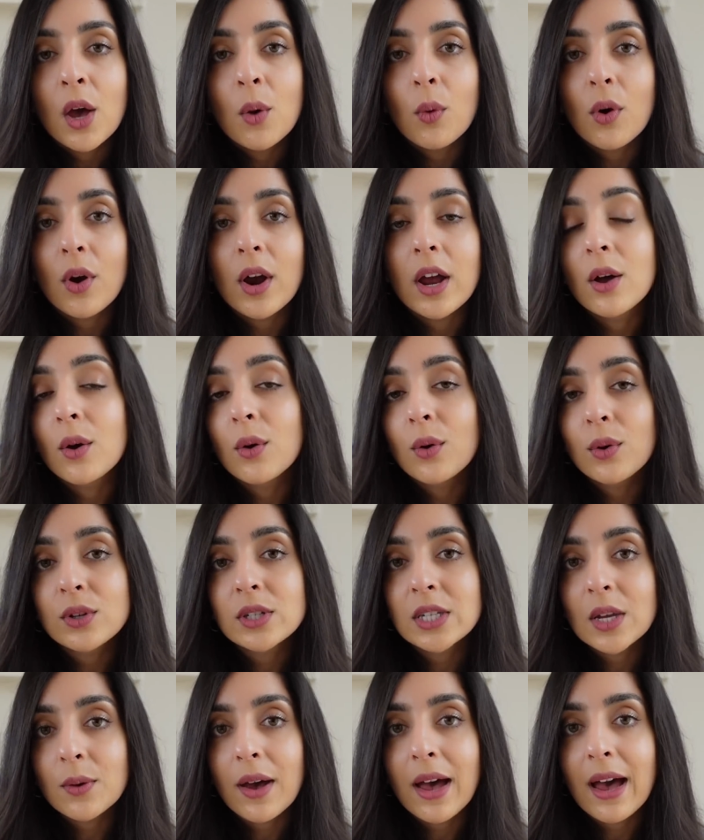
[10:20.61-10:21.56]
where I
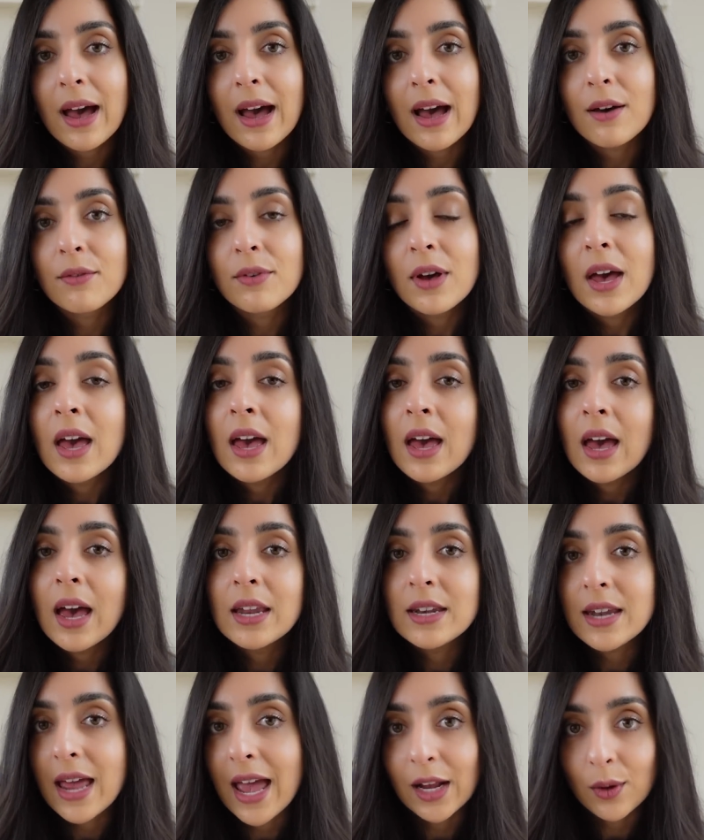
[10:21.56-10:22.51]
also have
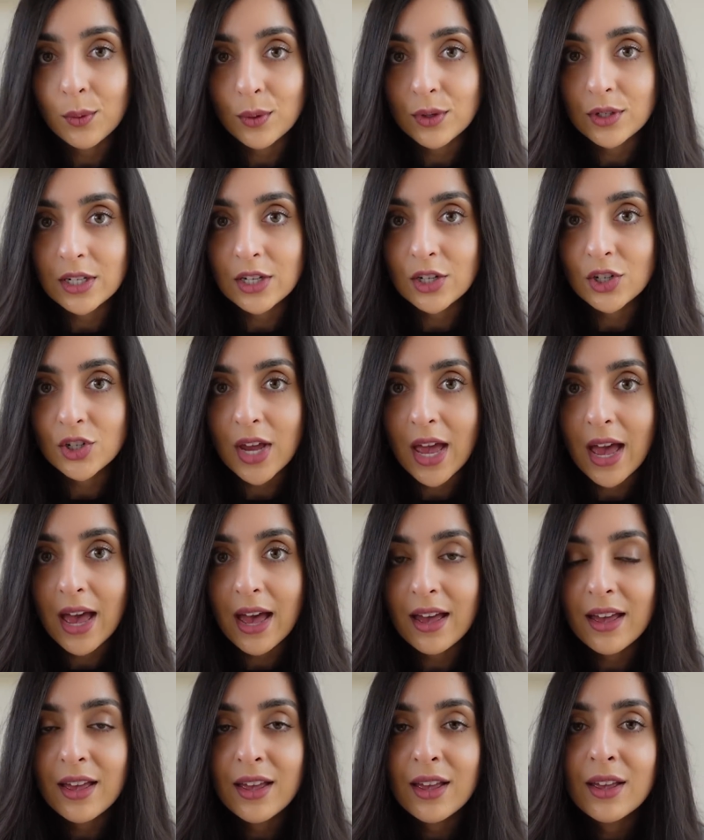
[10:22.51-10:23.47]
an equity
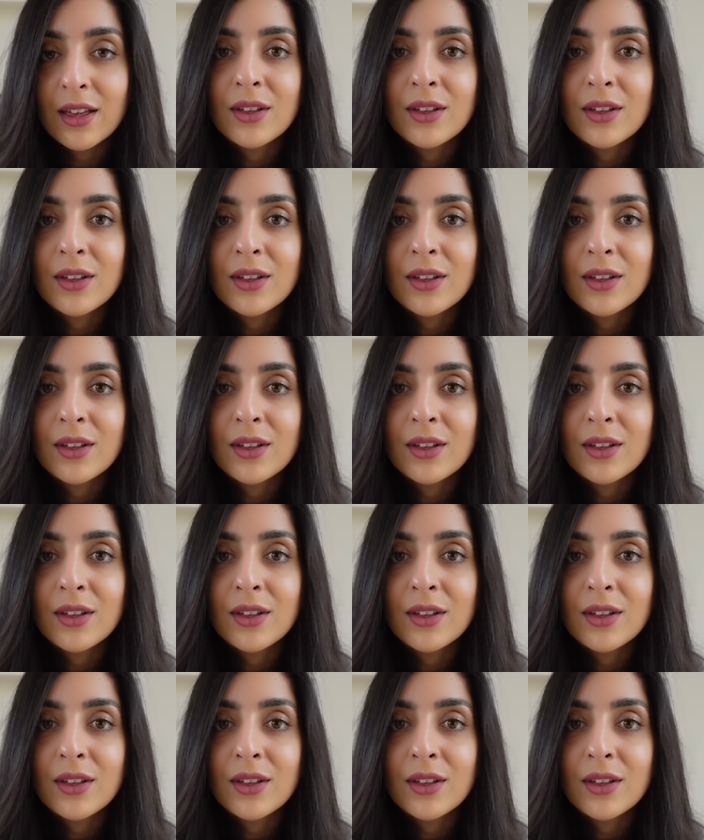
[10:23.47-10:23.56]
share.